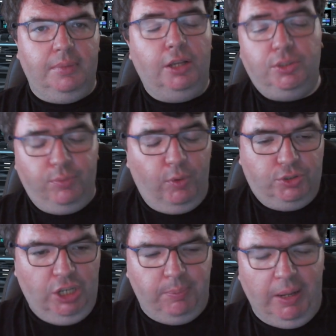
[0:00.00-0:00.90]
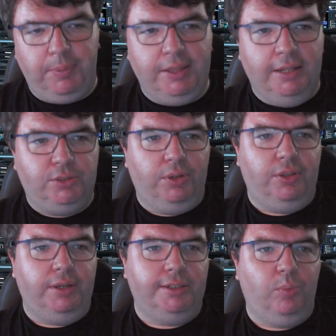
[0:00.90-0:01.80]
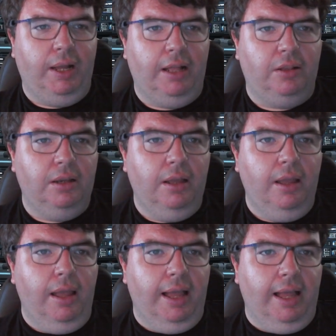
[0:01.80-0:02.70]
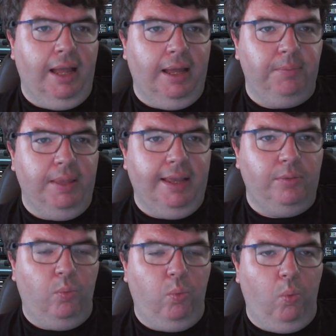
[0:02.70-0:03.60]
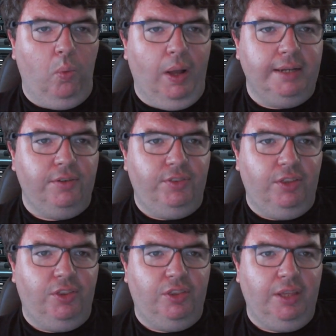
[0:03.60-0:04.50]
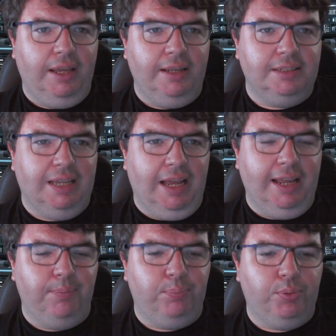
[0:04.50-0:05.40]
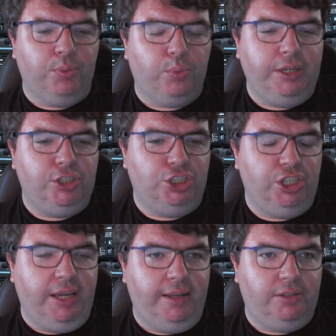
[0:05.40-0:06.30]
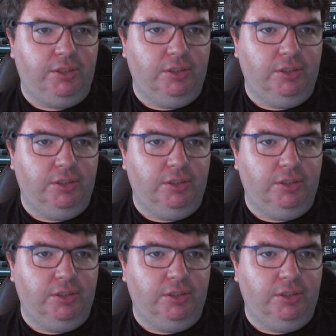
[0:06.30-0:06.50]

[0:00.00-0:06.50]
also of course j-pop and that sort of thing as well um, and one of the things i appreciate